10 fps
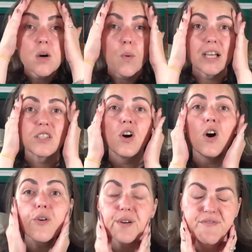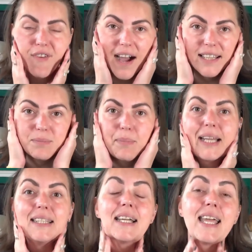was horrified
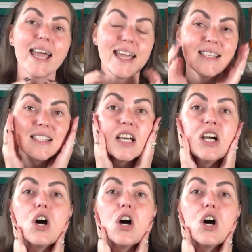by the case